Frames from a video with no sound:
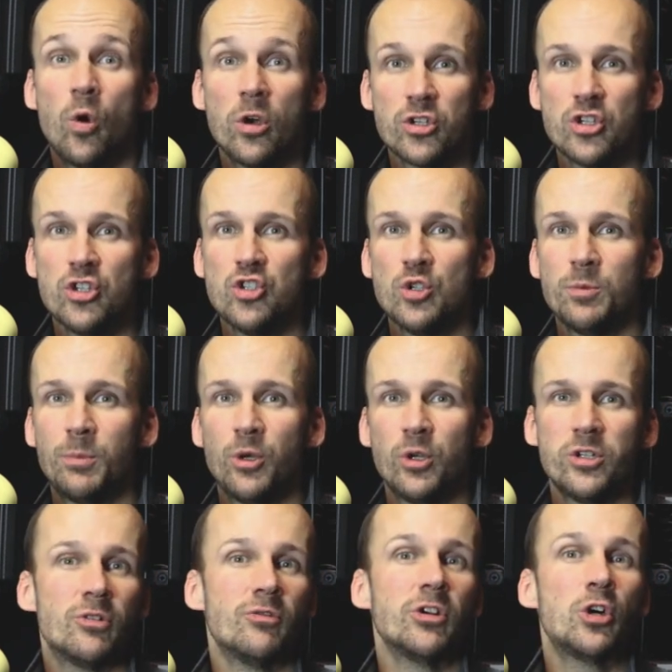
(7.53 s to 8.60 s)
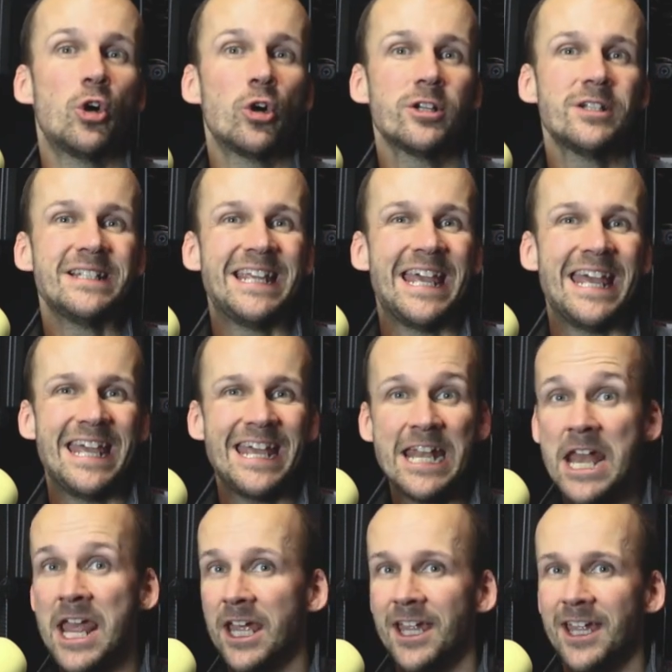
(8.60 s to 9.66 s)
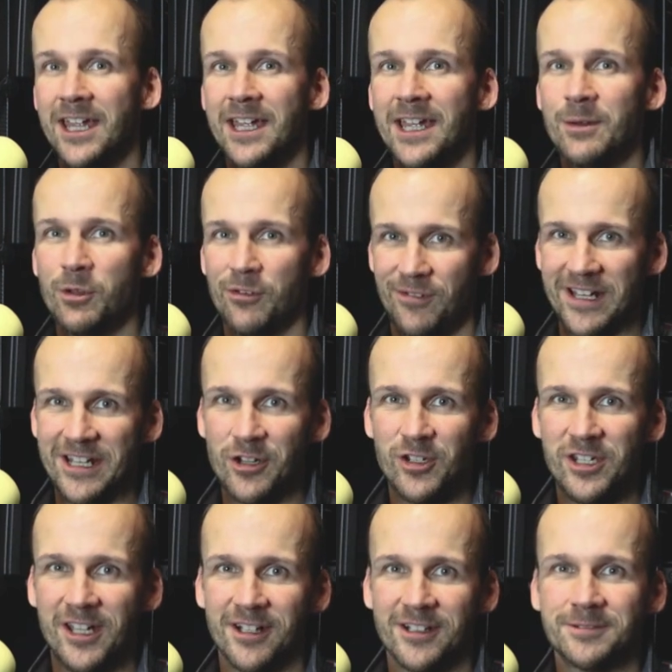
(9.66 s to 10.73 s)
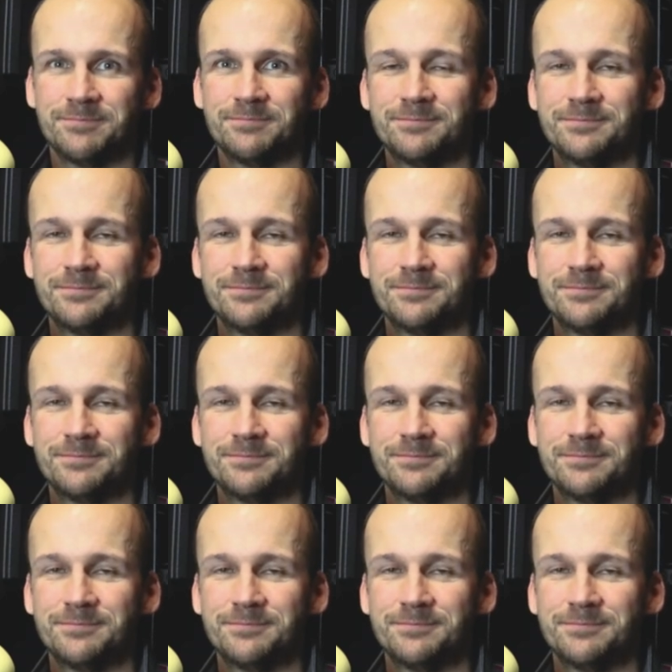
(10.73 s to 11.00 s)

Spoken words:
What should you put your recording kit in? We'll find out here.